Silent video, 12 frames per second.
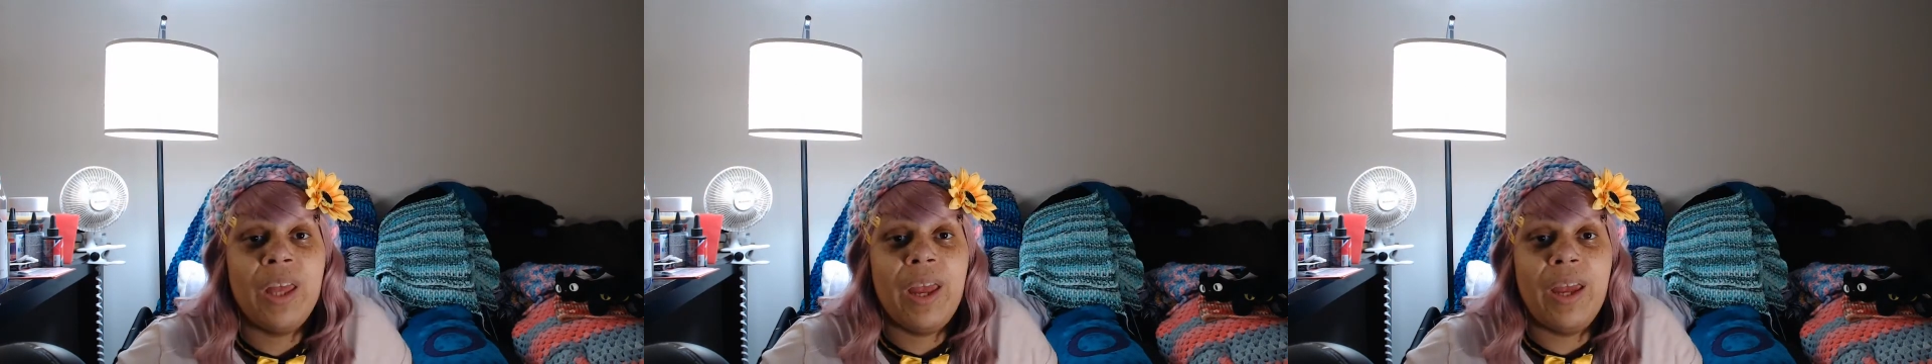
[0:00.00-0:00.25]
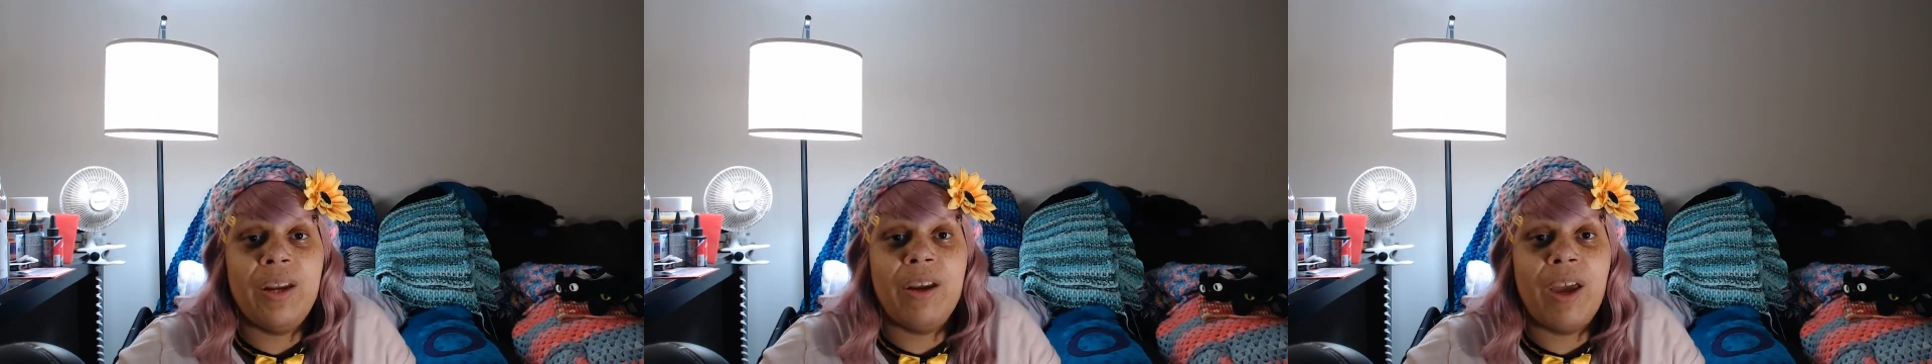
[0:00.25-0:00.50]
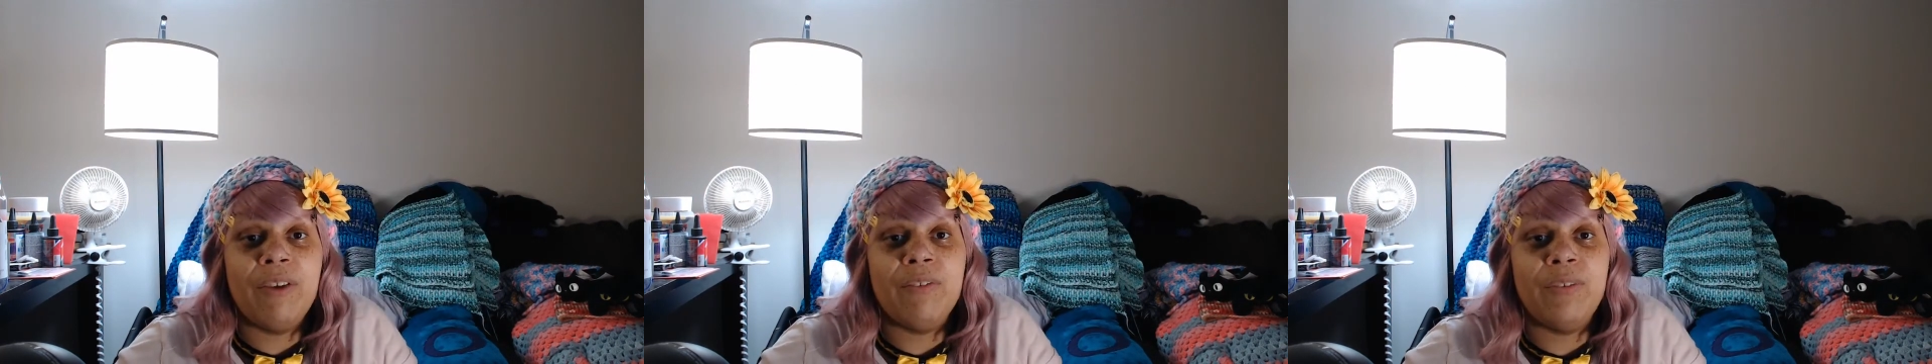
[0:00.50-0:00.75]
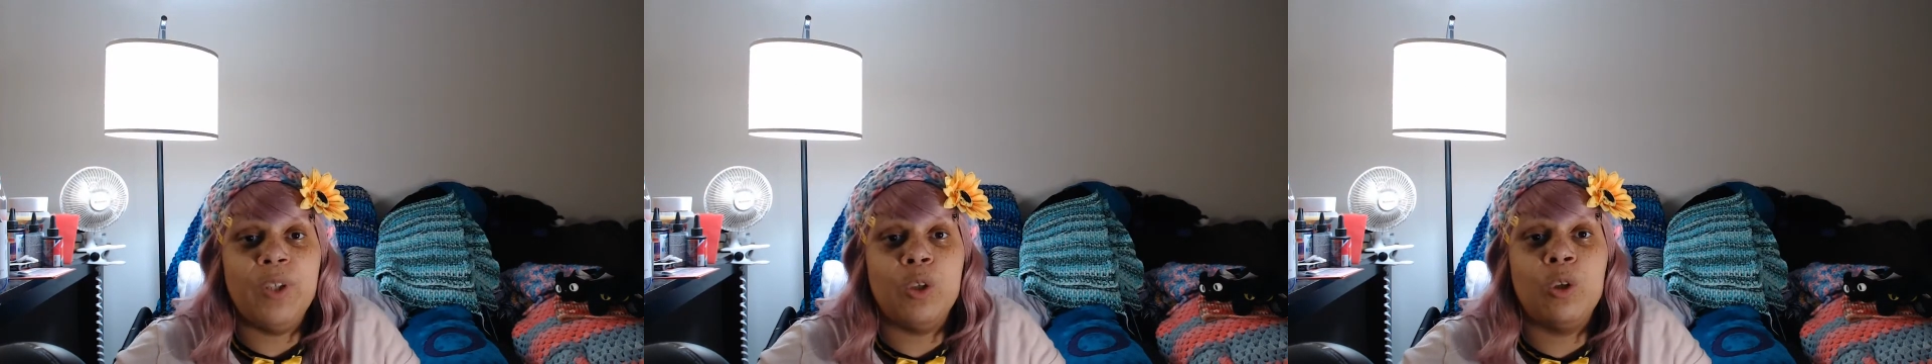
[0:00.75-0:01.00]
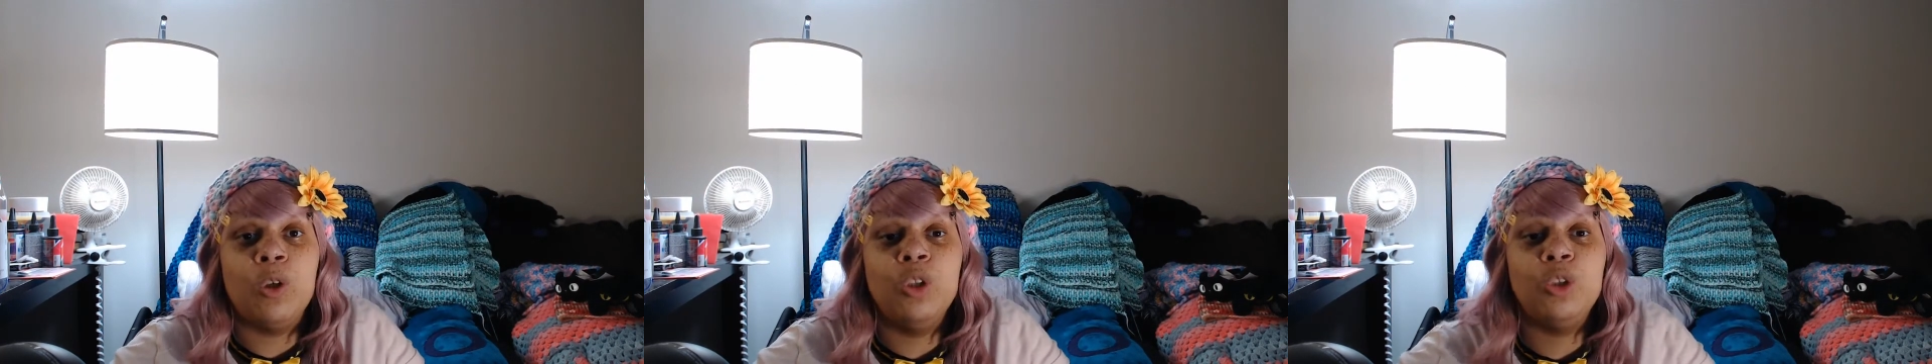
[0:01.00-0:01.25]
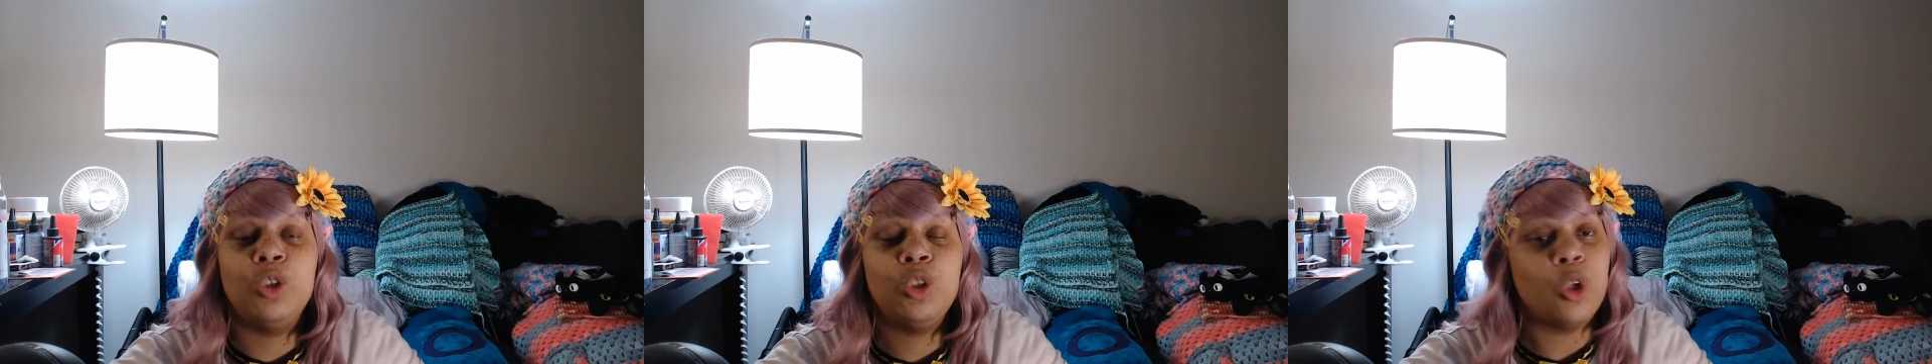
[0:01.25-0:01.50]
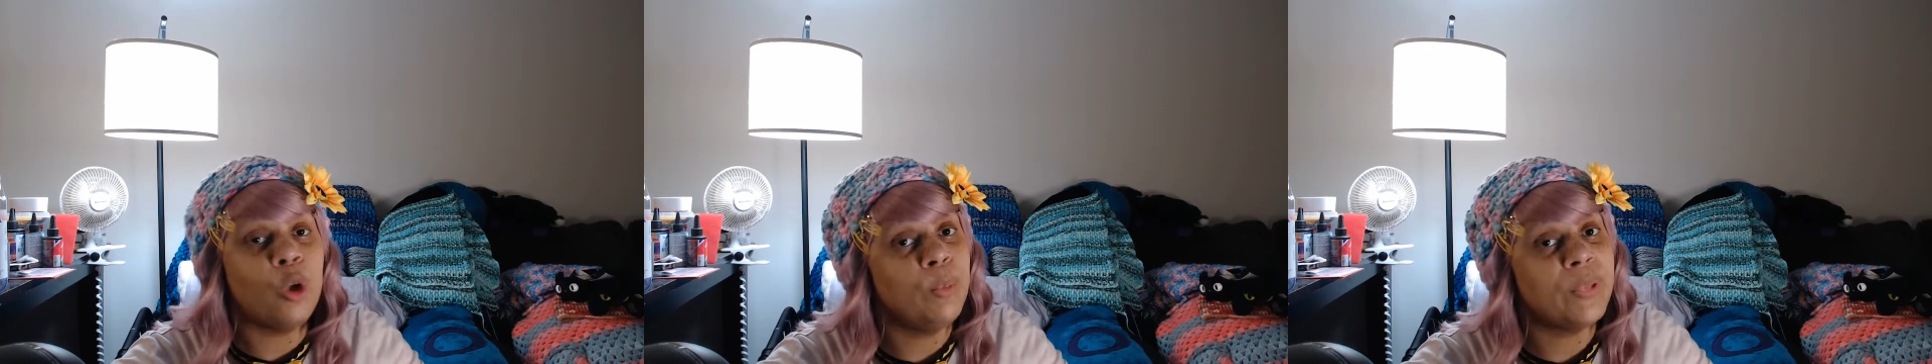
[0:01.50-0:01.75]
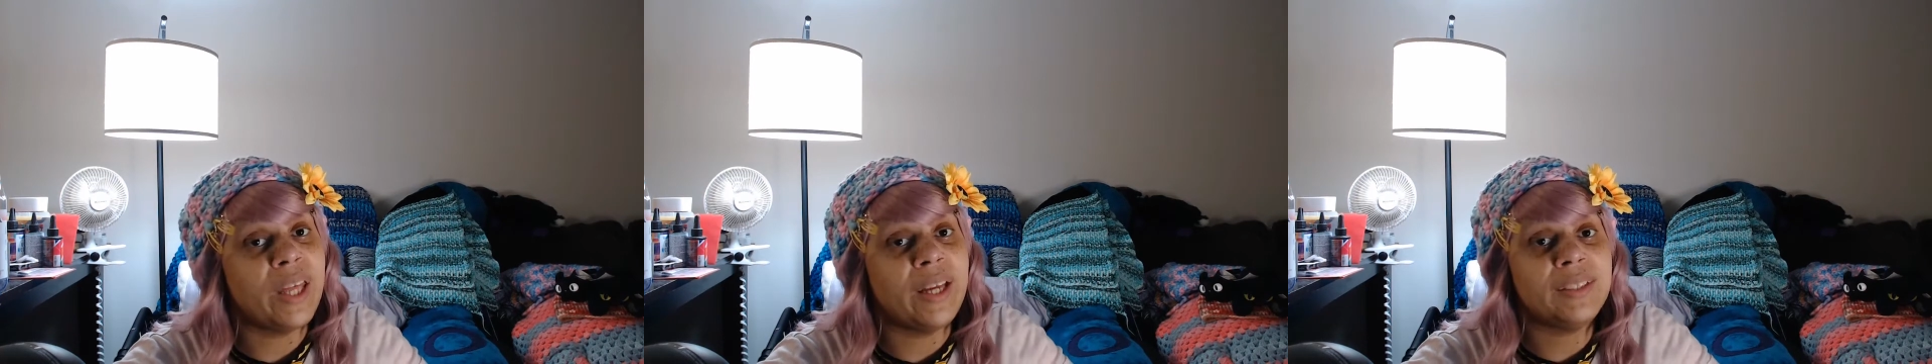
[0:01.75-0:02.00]
and I feel so
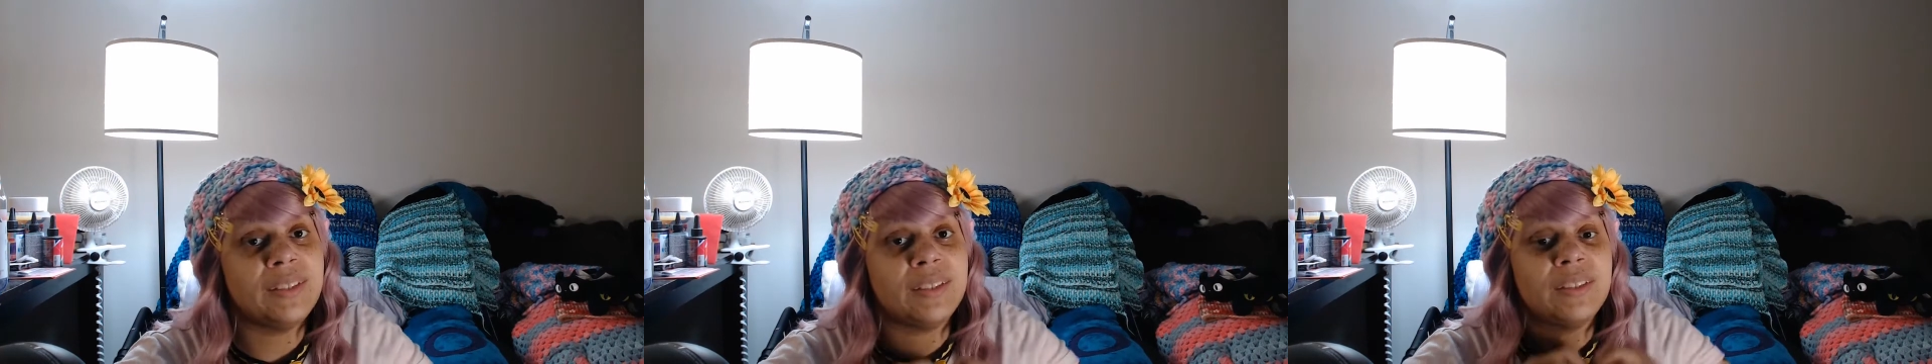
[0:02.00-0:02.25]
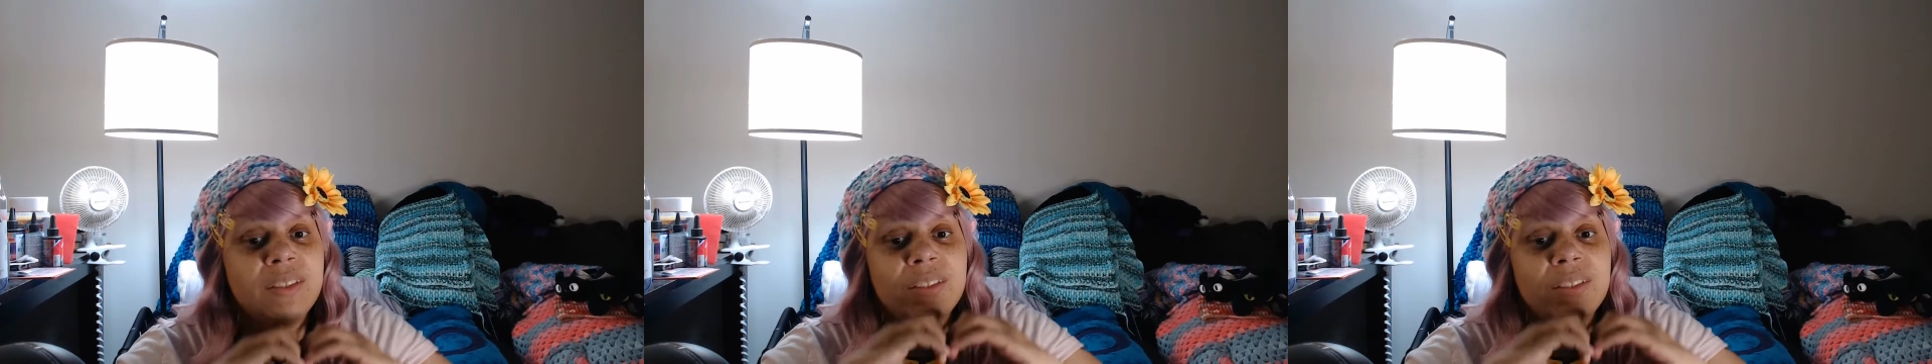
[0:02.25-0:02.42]
blessed.